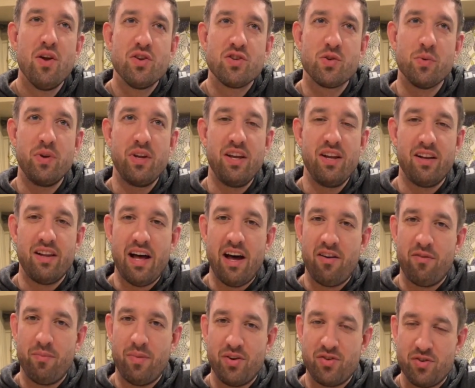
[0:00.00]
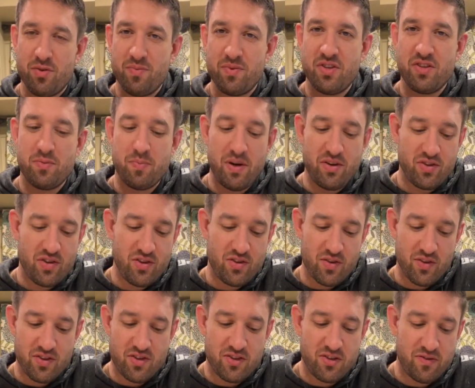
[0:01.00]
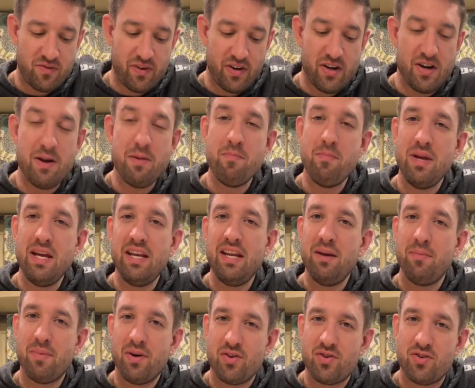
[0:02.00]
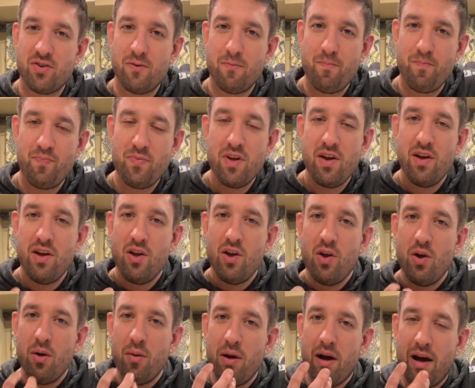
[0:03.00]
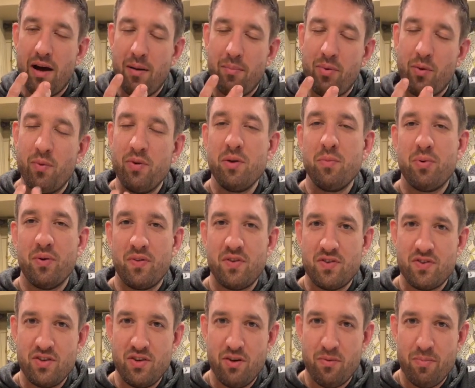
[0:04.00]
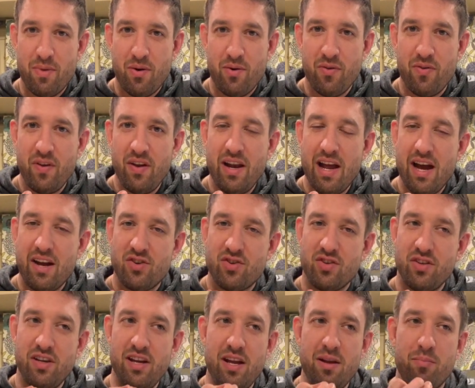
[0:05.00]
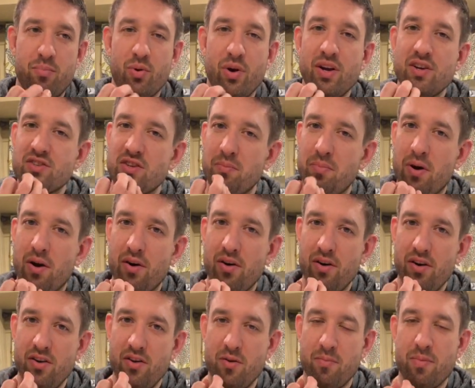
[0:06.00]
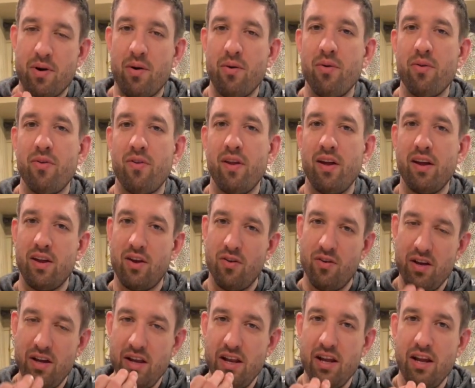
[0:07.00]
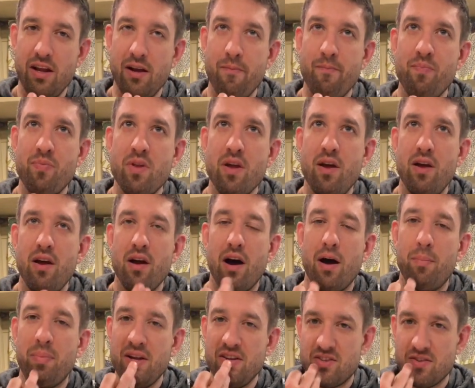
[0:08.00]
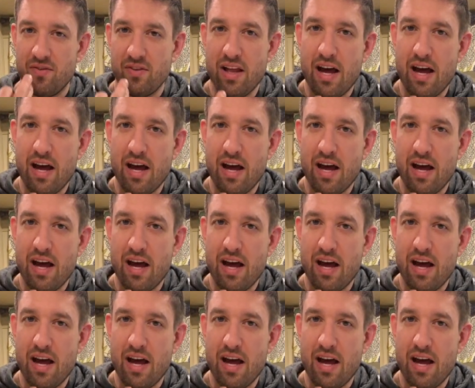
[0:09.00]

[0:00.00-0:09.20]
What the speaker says: when you eat a lot of mushrooms, especially, so this is a very meaty mushroom, but when you put this in your mouth, it breaks apart in your mouth like you're eating a piece of